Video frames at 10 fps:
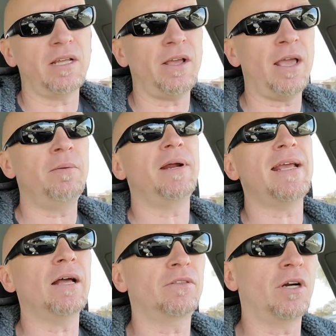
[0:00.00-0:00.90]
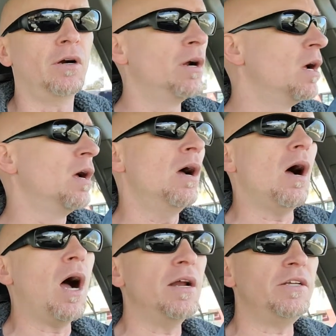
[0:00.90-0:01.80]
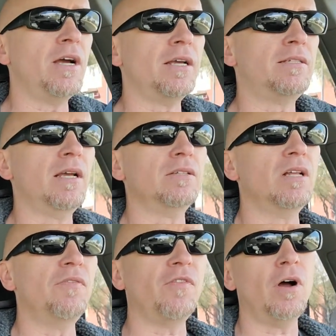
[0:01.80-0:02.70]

Anybody out there, do you guys sell stuff